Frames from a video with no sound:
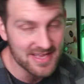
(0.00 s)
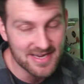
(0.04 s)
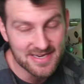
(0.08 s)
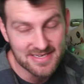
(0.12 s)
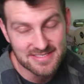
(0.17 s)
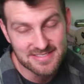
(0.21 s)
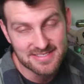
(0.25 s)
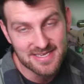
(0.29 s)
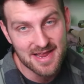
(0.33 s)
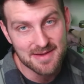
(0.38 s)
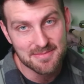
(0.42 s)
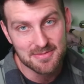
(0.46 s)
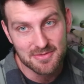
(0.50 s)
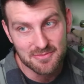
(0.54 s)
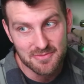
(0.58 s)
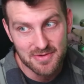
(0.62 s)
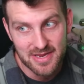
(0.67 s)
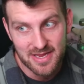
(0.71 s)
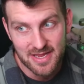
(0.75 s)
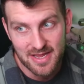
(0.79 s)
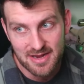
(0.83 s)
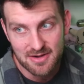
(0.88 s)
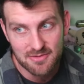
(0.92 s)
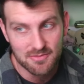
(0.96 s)
It is Cyber
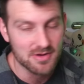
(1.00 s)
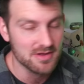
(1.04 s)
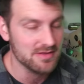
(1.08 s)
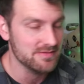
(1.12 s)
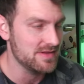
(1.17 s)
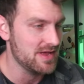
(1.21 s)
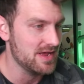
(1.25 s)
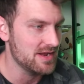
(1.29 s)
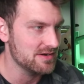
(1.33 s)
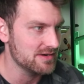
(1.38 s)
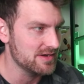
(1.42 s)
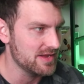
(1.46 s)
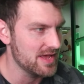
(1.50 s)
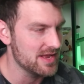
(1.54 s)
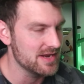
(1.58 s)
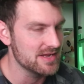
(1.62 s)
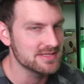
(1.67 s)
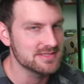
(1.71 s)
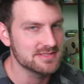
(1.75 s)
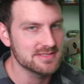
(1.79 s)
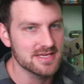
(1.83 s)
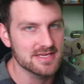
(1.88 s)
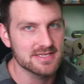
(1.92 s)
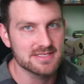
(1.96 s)
Weekend. Well, not yet.
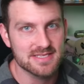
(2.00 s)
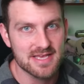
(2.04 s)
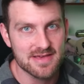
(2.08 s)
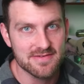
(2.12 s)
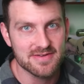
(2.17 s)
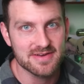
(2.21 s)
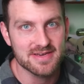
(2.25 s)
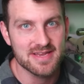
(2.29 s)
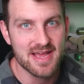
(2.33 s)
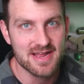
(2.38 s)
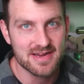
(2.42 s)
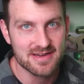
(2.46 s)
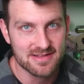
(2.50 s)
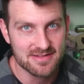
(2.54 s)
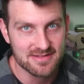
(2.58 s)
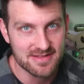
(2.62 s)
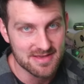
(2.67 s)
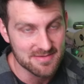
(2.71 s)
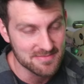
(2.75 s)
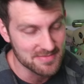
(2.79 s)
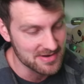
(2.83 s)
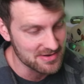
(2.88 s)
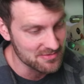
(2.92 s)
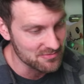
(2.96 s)
It's Thanksgiving
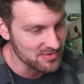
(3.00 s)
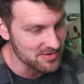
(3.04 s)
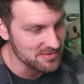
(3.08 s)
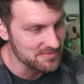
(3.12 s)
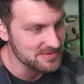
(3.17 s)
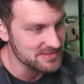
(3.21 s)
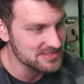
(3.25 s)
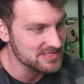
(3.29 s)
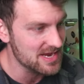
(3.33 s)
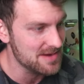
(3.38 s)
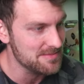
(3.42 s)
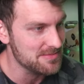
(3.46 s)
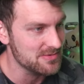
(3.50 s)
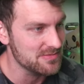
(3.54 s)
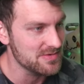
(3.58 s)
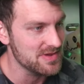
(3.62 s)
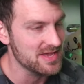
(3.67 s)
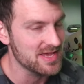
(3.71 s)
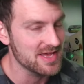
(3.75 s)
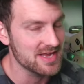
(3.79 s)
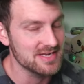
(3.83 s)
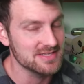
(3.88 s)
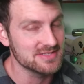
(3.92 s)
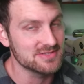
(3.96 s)
technically, but it will be Cyber
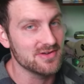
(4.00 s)
Weekend.